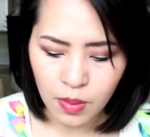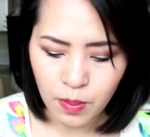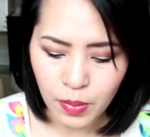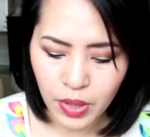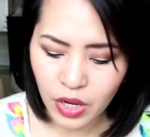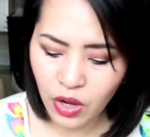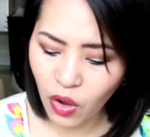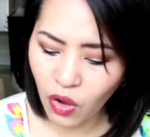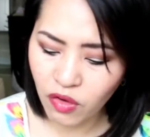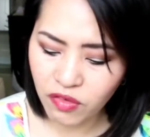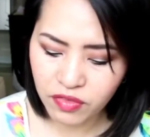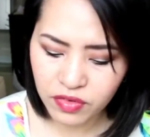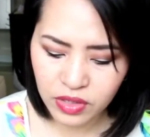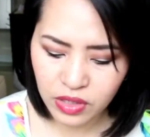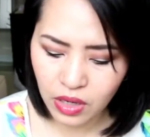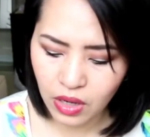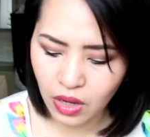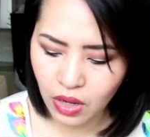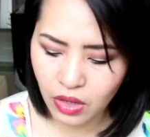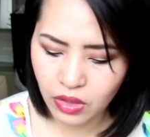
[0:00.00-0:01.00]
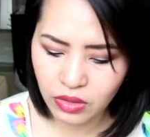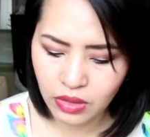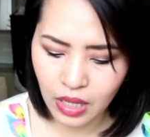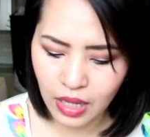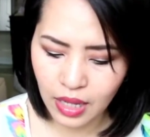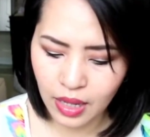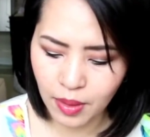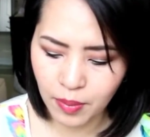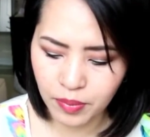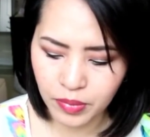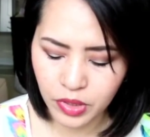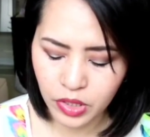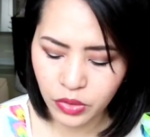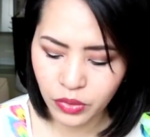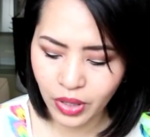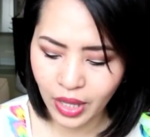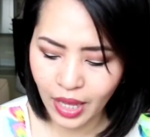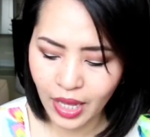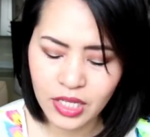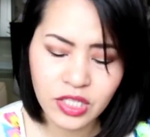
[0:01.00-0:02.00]
But overall,
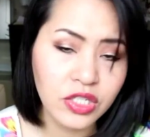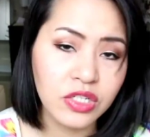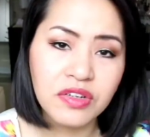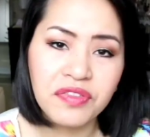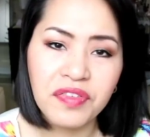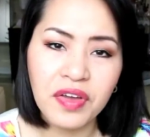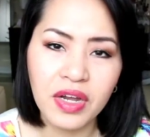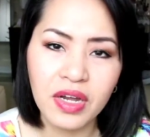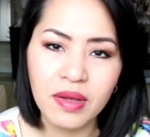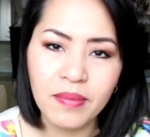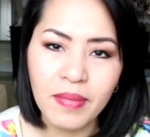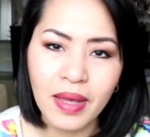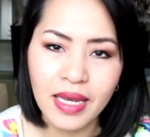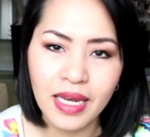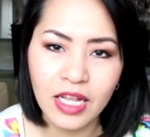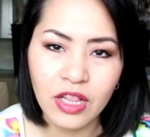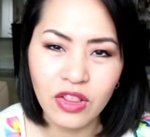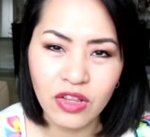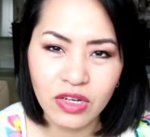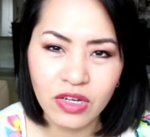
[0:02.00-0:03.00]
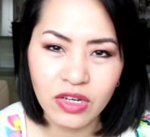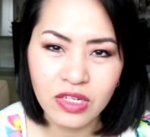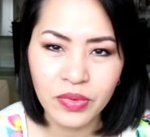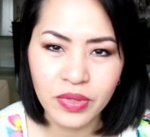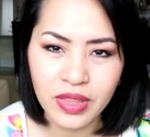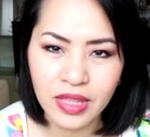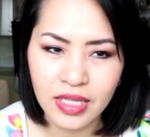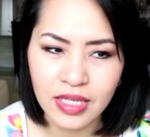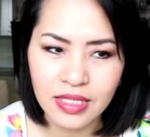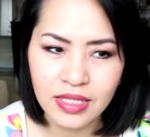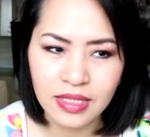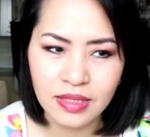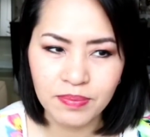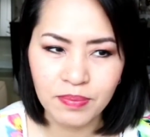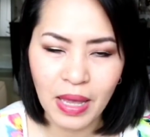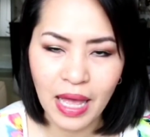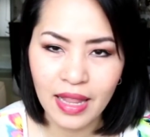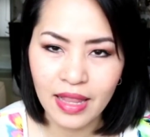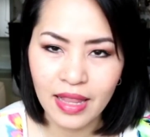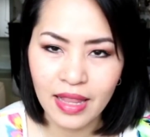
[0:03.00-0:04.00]
you can't do very many looks with this
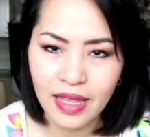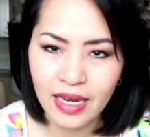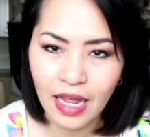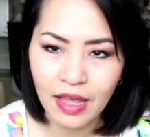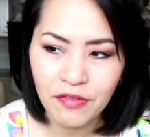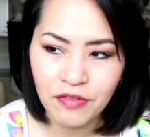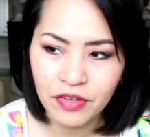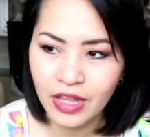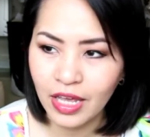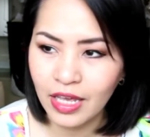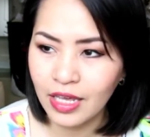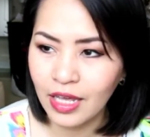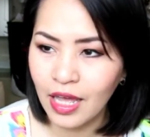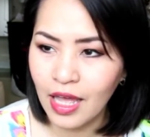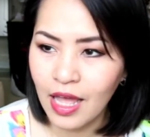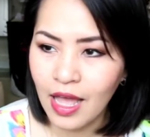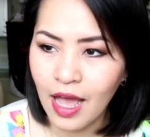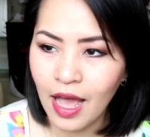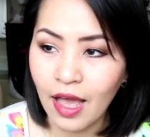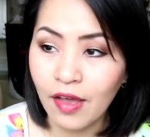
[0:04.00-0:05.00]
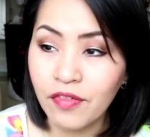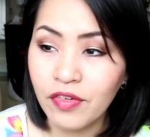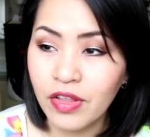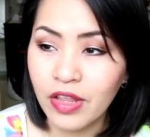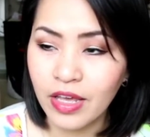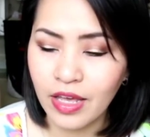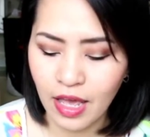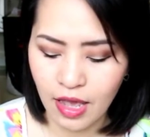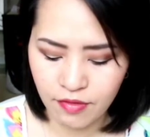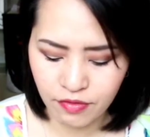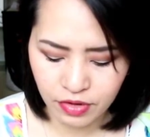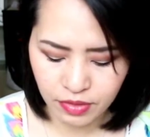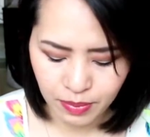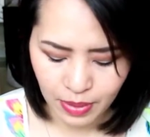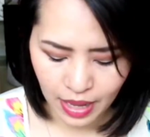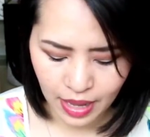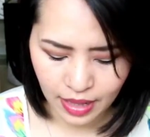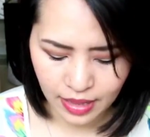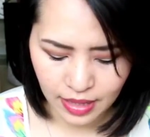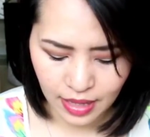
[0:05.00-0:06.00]
palette, I feel like. I feel like
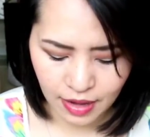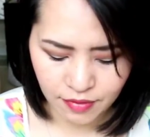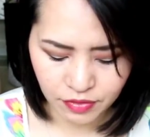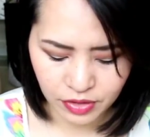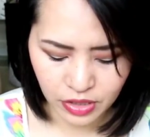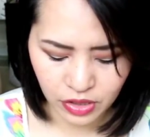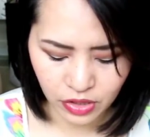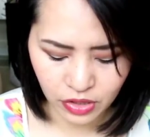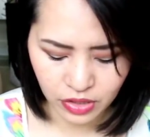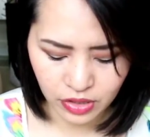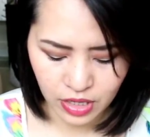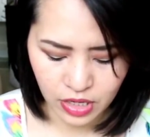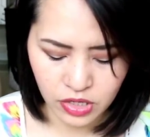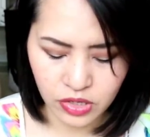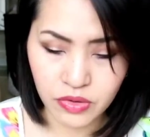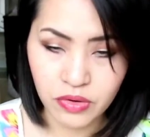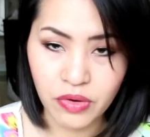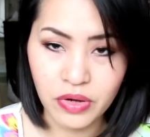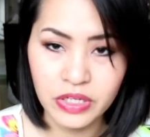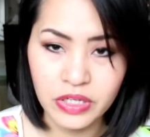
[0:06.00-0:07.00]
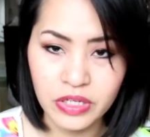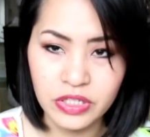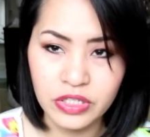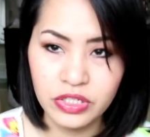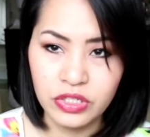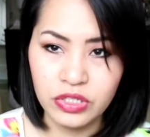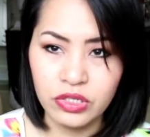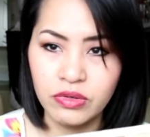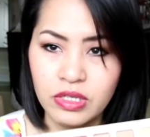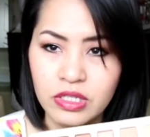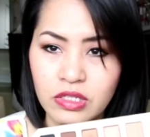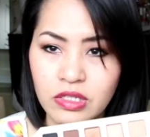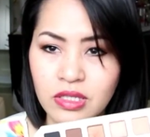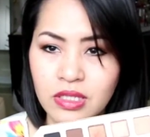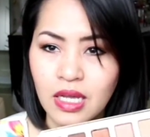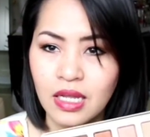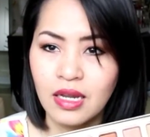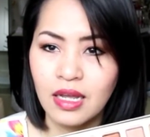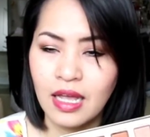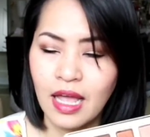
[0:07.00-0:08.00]
every look that you're going to do is
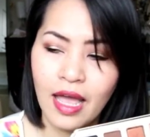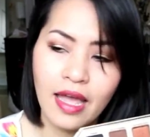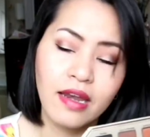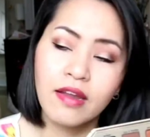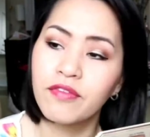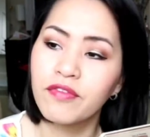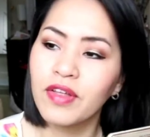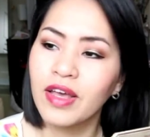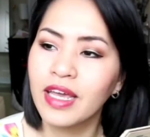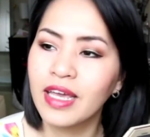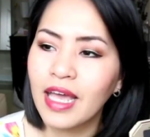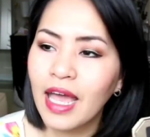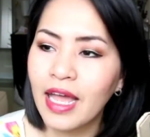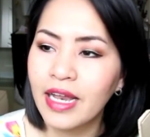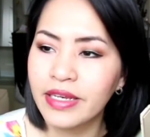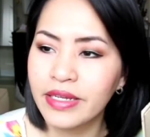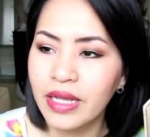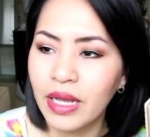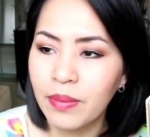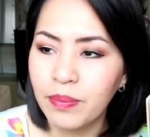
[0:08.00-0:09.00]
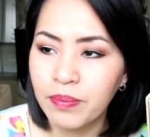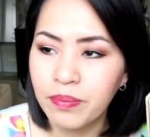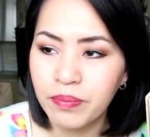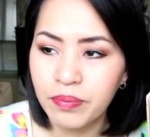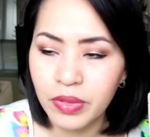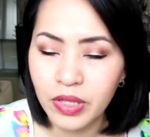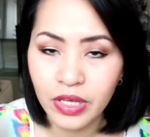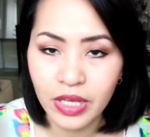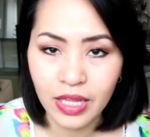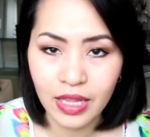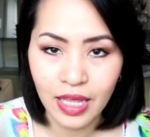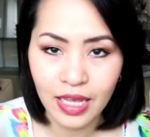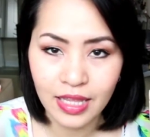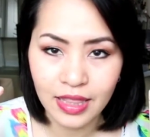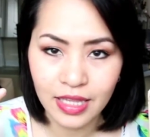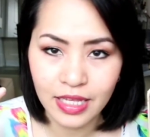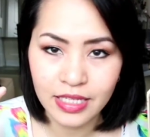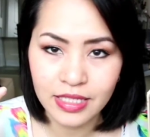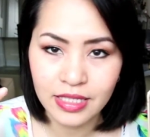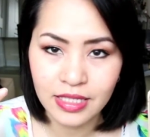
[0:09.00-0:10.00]
just going to kind of like end up looking
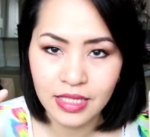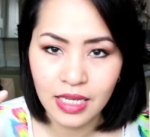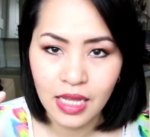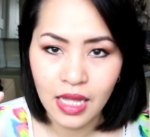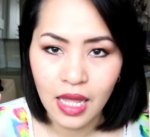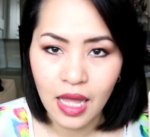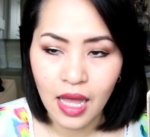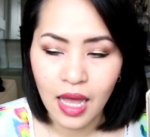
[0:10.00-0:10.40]
like this.